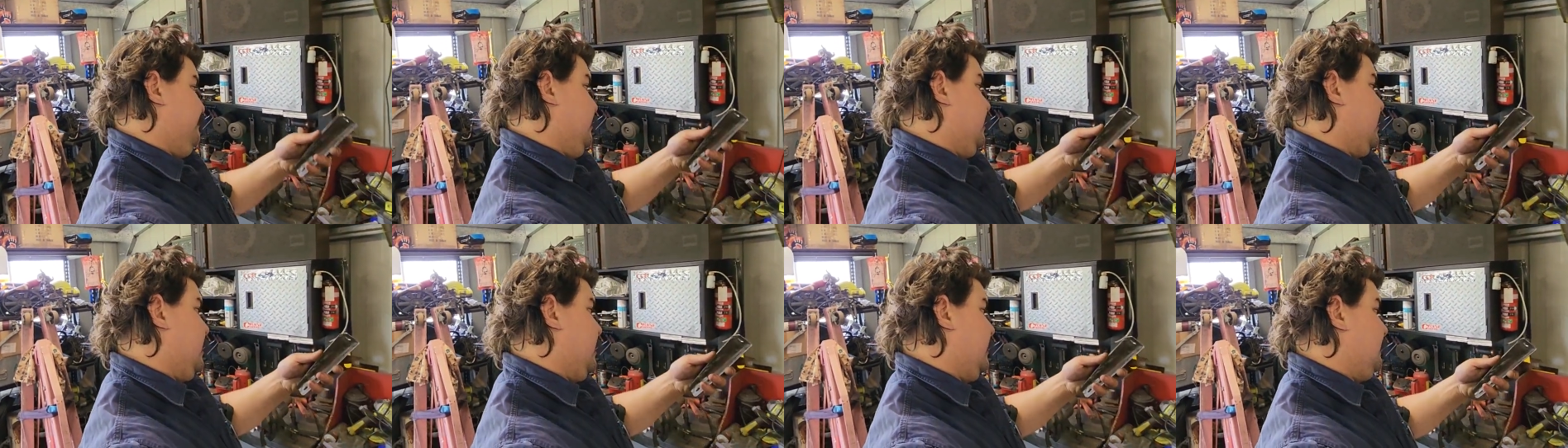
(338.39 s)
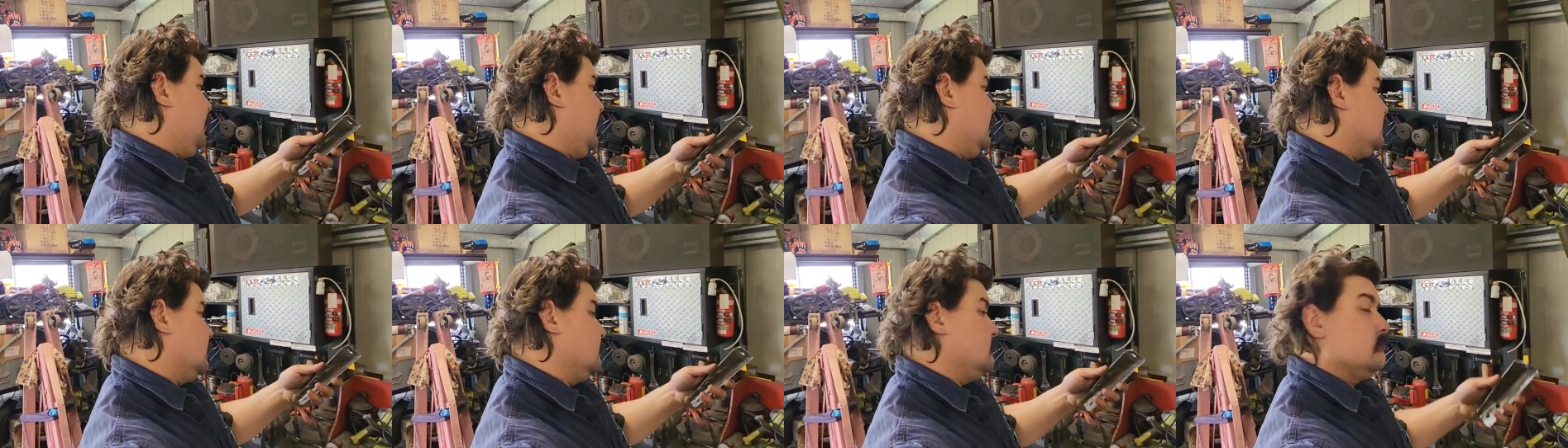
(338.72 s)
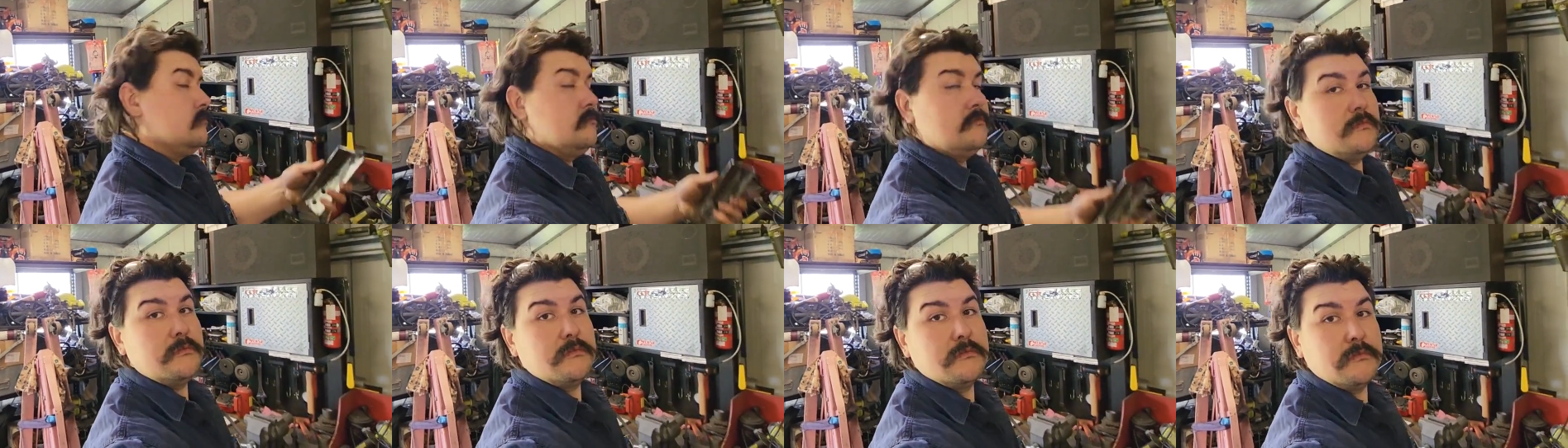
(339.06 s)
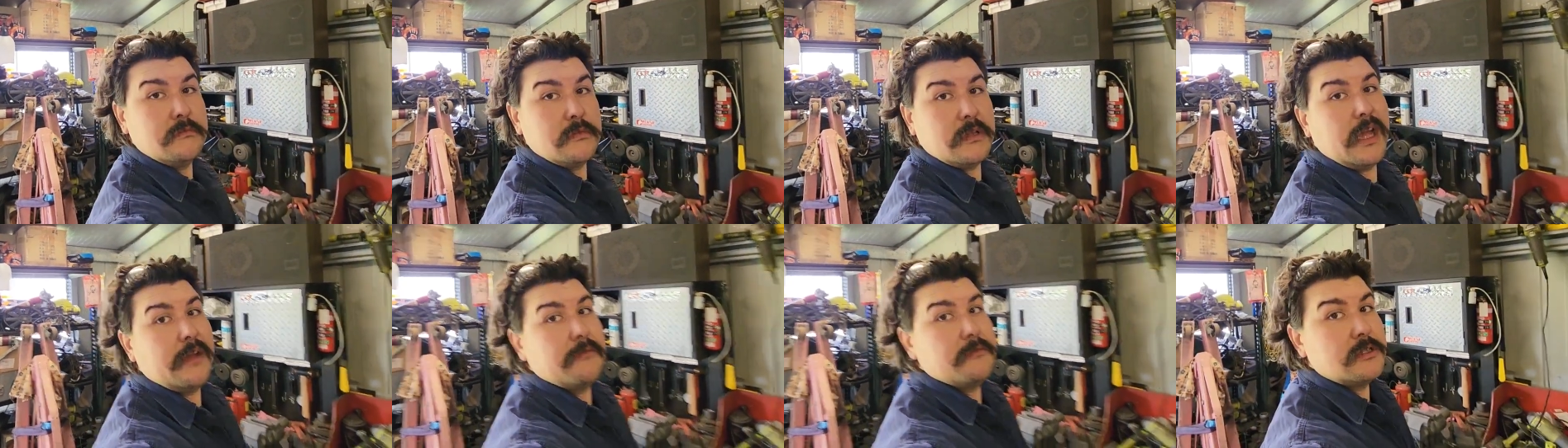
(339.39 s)
but if it doesn't,
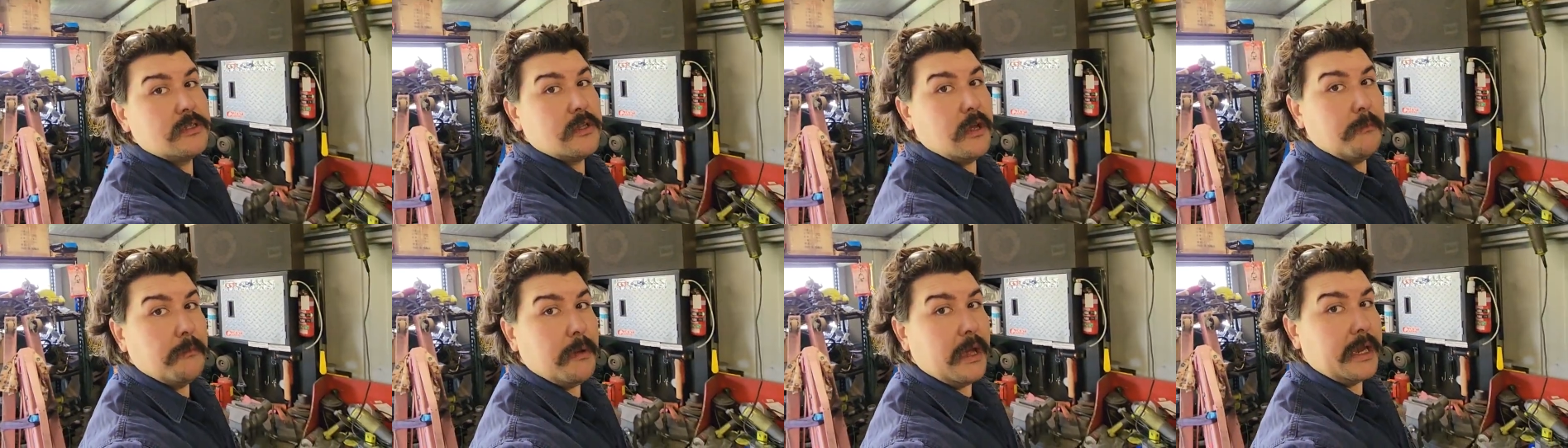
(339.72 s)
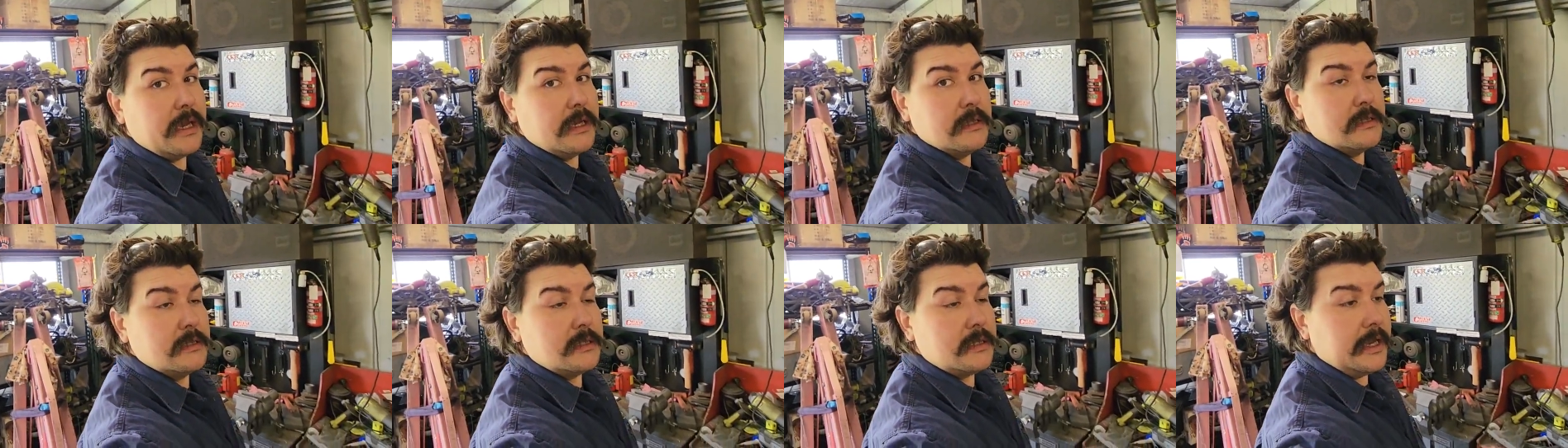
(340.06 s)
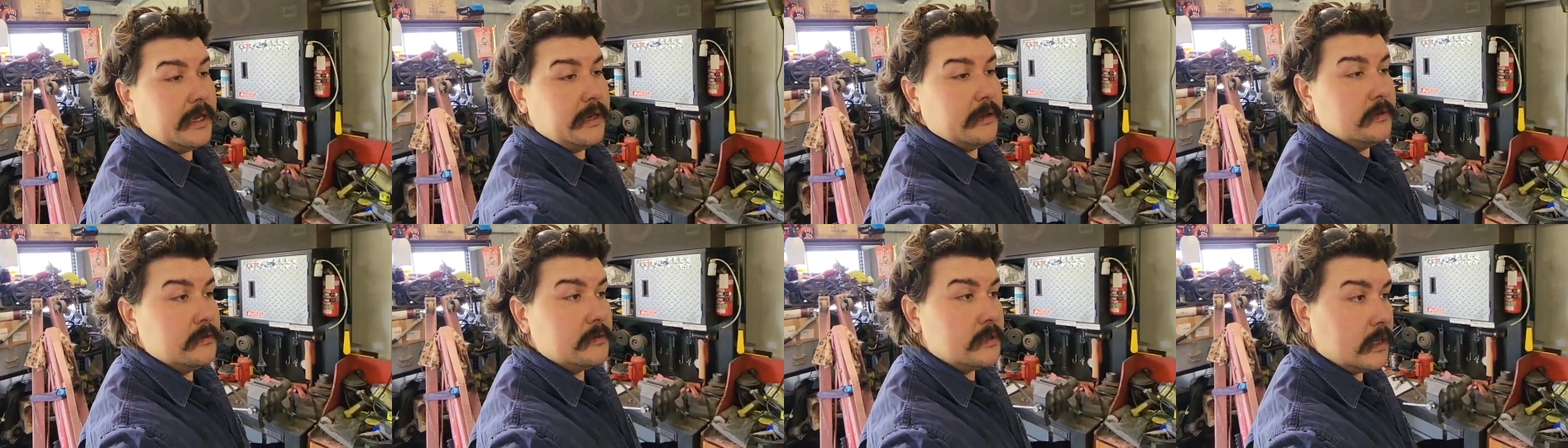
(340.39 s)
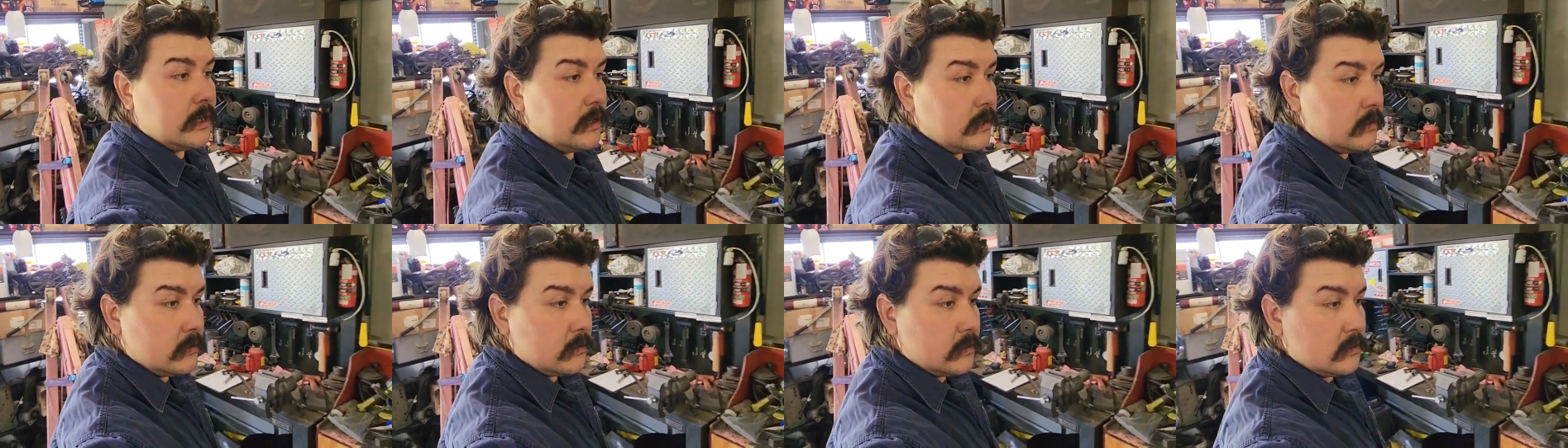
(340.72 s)
they haven't stopped making steel,
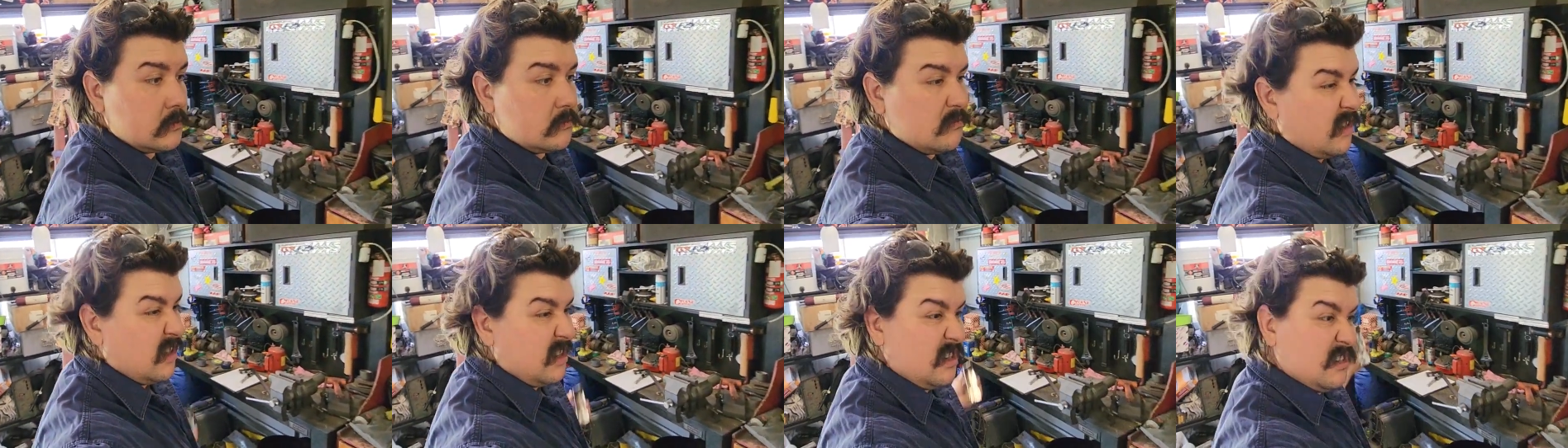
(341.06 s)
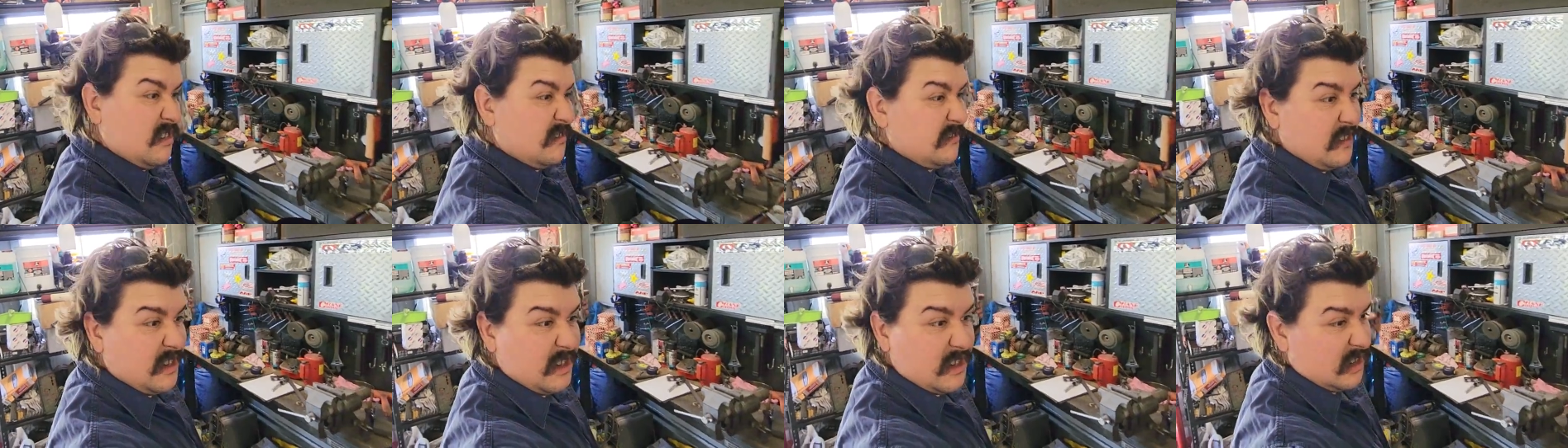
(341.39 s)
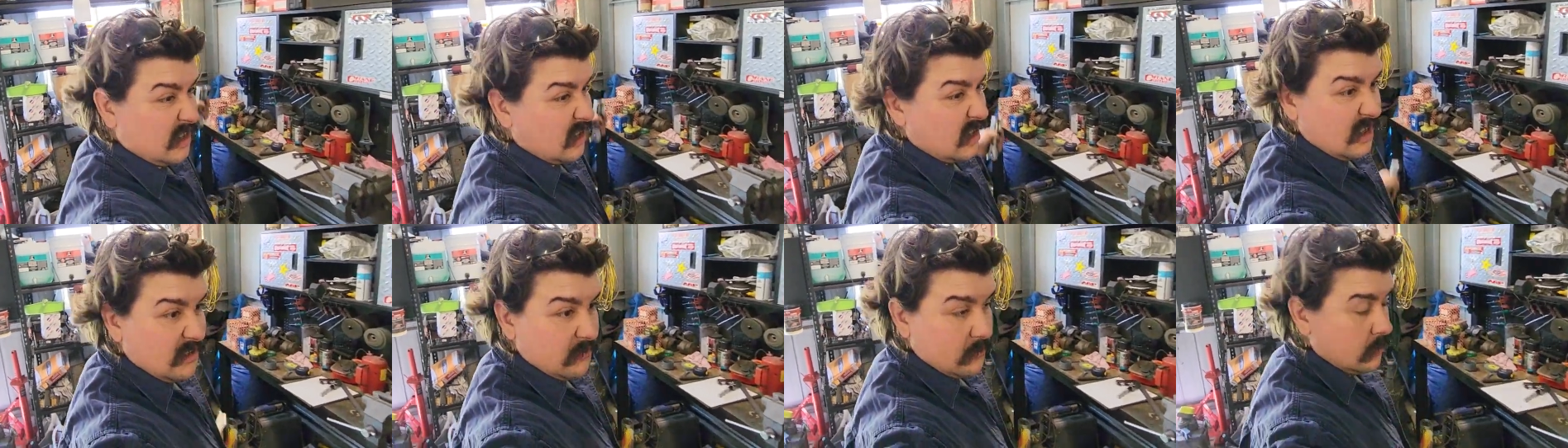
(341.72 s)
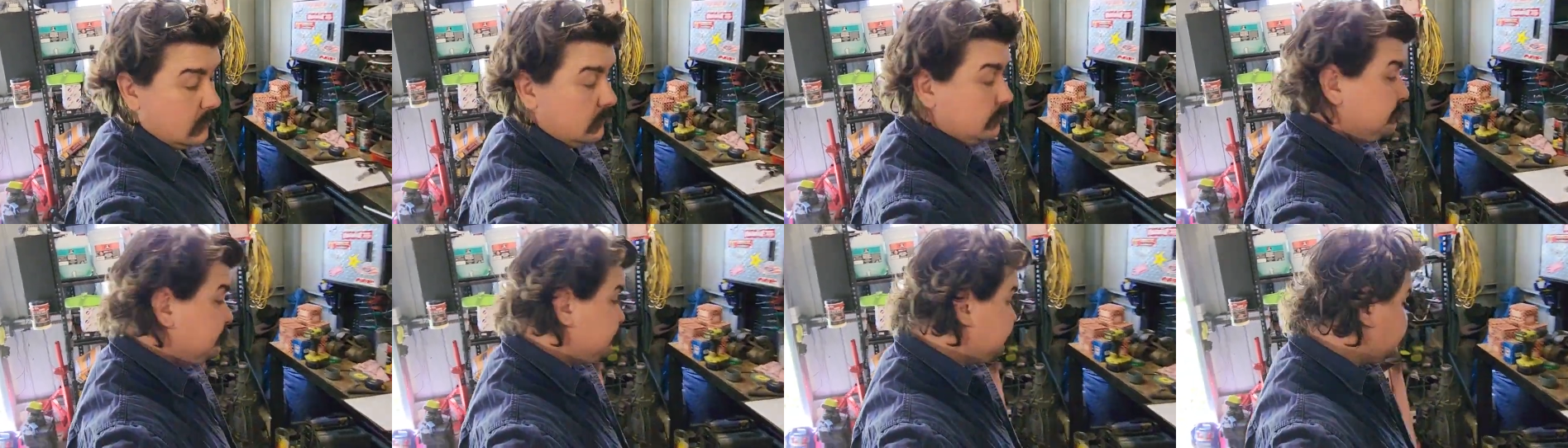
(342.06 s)
so I'll just make a fucking another
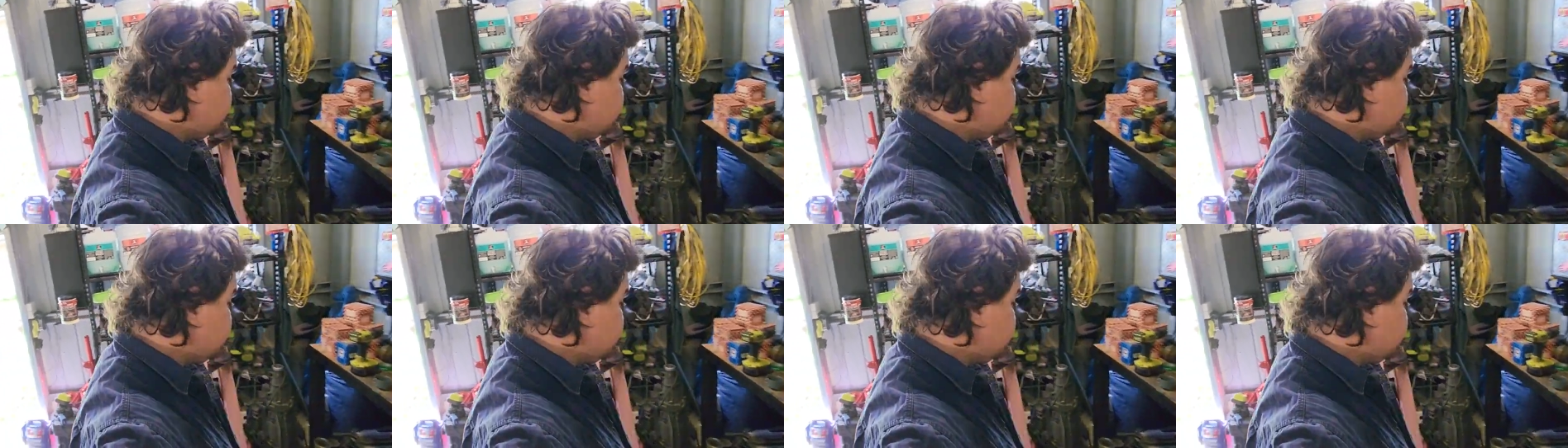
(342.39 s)
one.